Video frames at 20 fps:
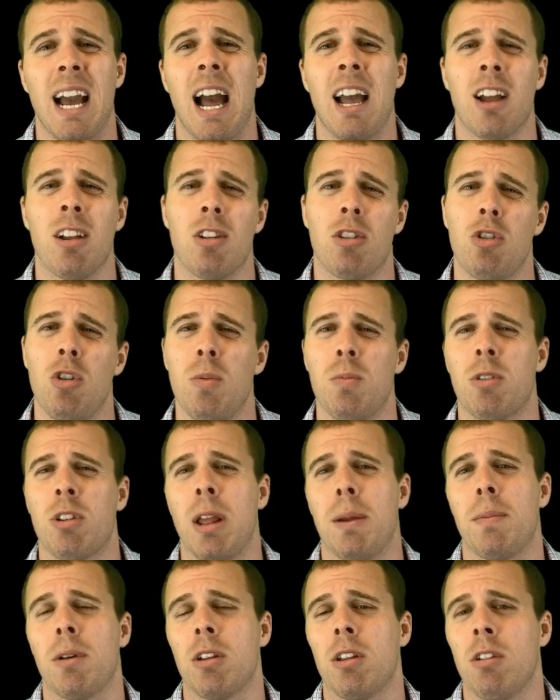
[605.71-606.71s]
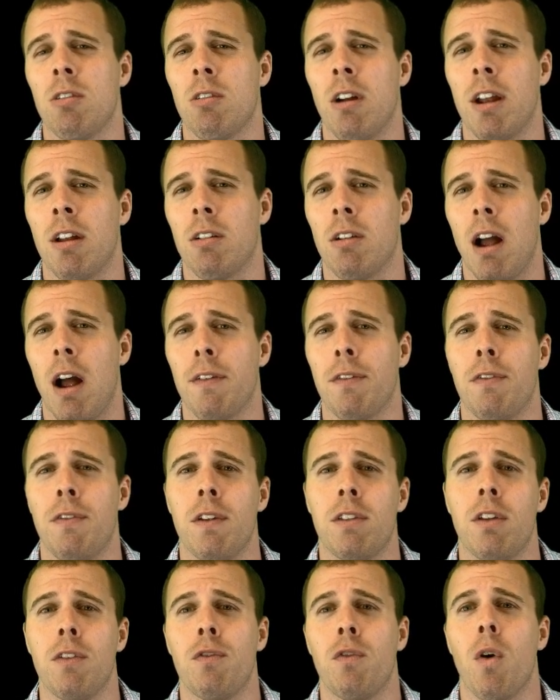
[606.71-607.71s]
I consume typically right around
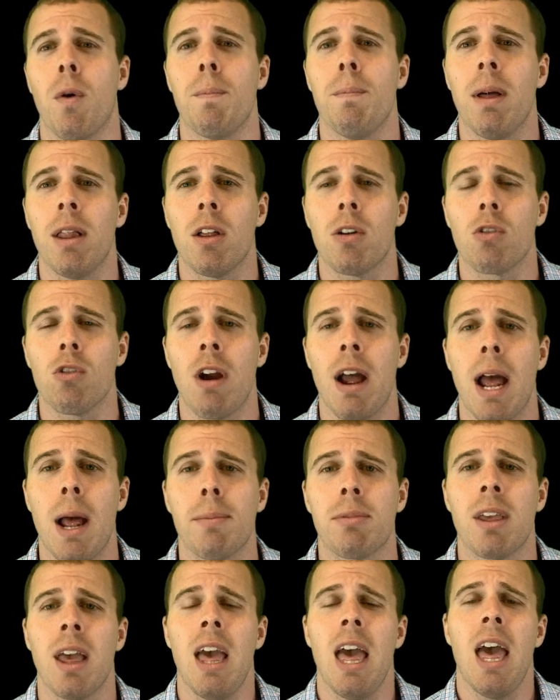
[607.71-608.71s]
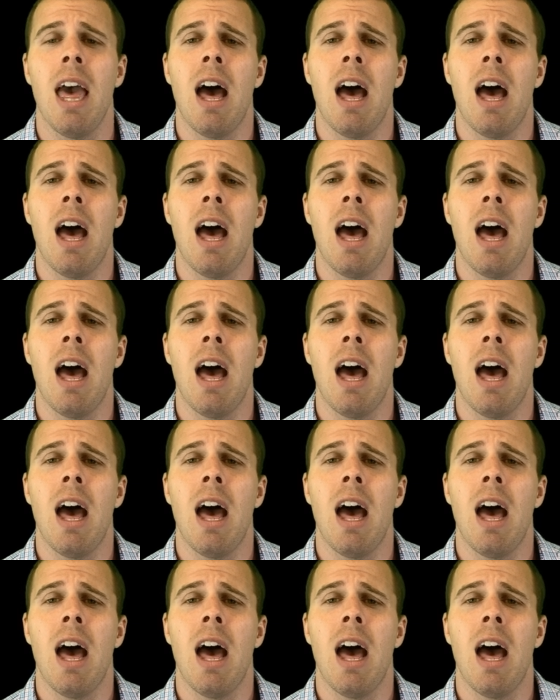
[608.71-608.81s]
54 milligrams.